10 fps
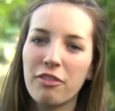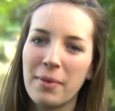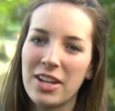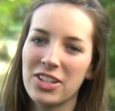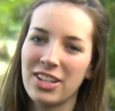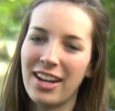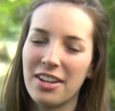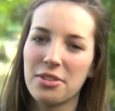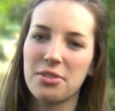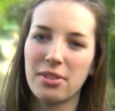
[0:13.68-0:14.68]
confirmation, I
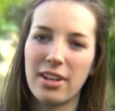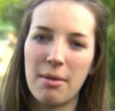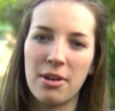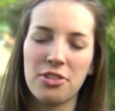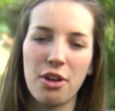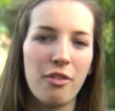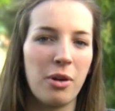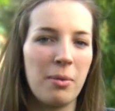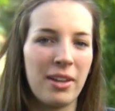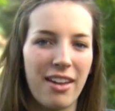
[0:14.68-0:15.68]
understood how much
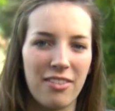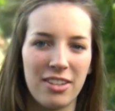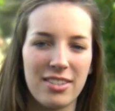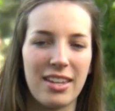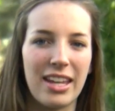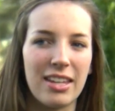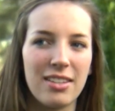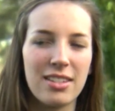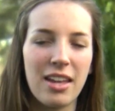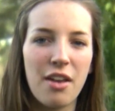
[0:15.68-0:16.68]
overwhelming evidence there
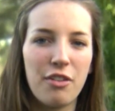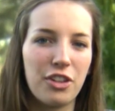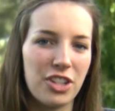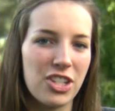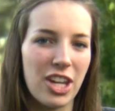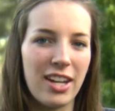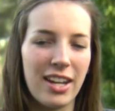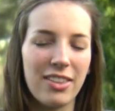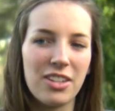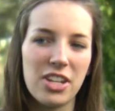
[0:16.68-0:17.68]
is for
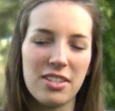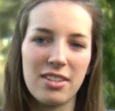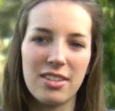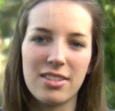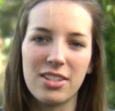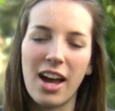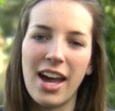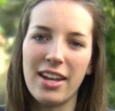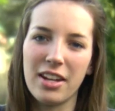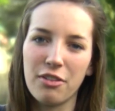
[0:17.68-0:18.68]
Christianity that Jesus
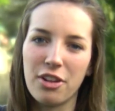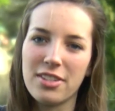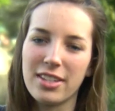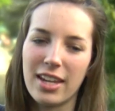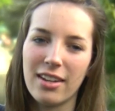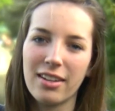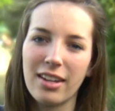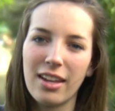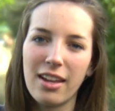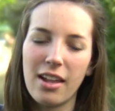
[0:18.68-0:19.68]
died and he rose again.
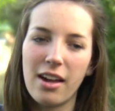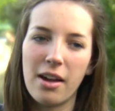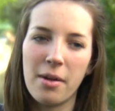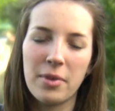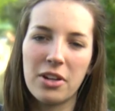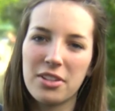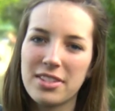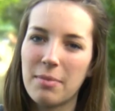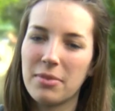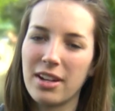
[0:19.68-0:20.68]
A
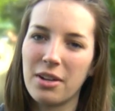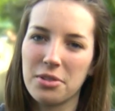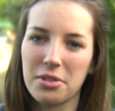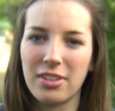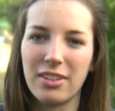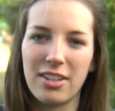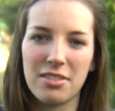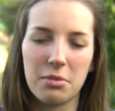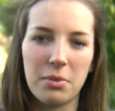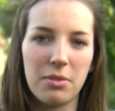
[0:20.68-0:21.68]
concept that I also really
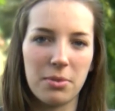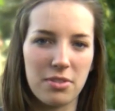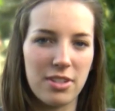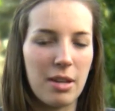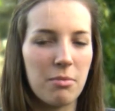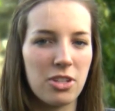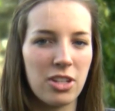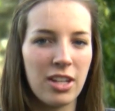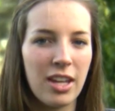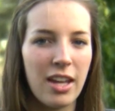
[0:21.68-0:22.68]
wrestled with was
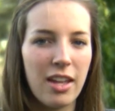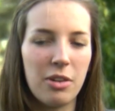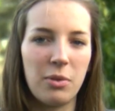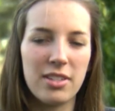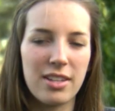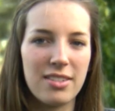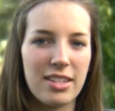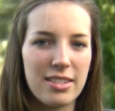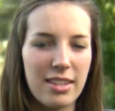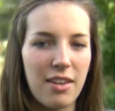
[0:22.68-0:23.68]
redemption, that once I
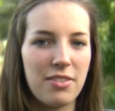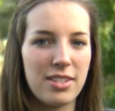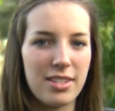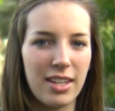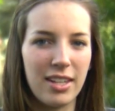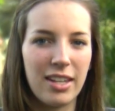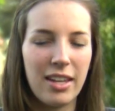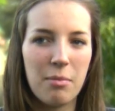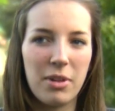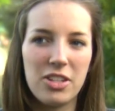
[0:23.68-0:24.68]
was enslaved to sin,
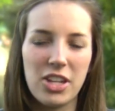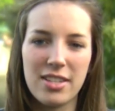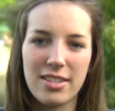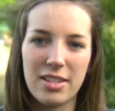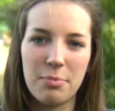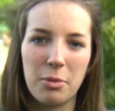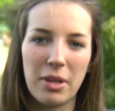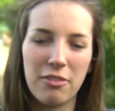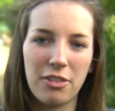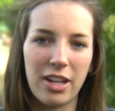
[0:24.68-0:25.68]
but Jesus has bought
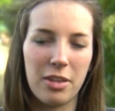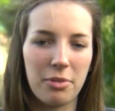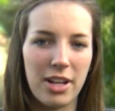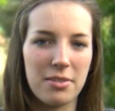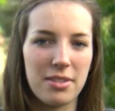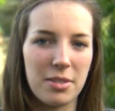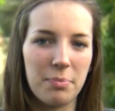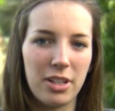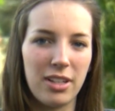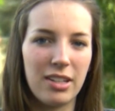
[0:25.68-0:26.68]
me free and the price is his
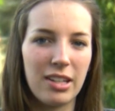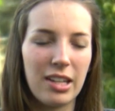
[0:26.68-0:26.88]
blood.